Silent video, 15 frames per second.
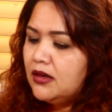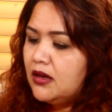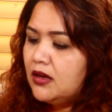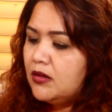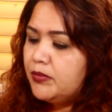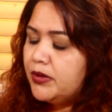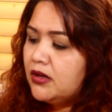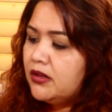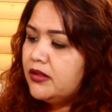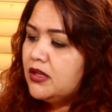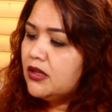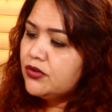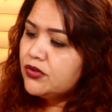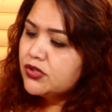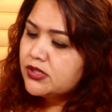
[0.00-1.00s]
Um, but on the
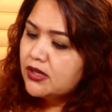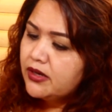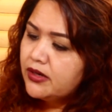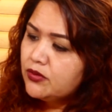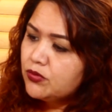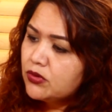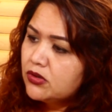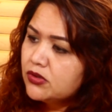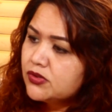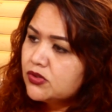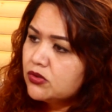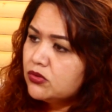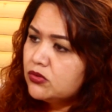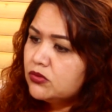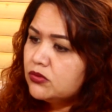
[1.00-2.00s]
other side, we're
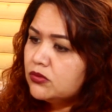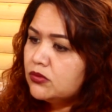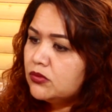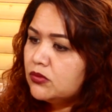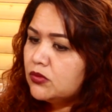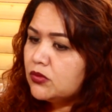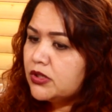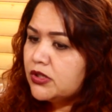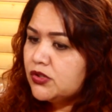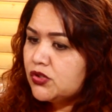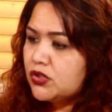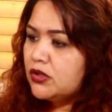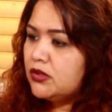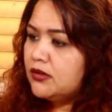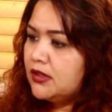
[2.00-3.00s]
also
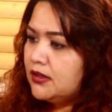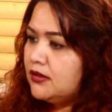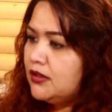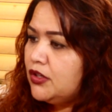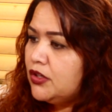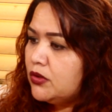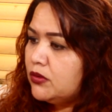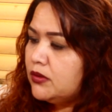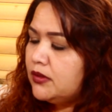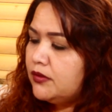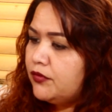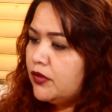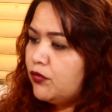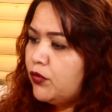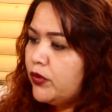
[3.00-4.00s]
concerned that you know if,
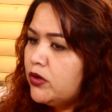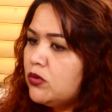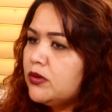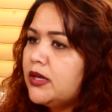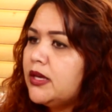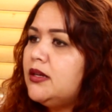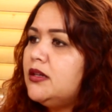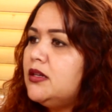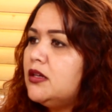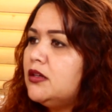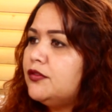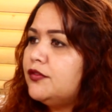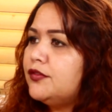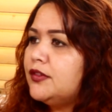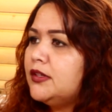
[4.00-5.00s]
if we don't get enough,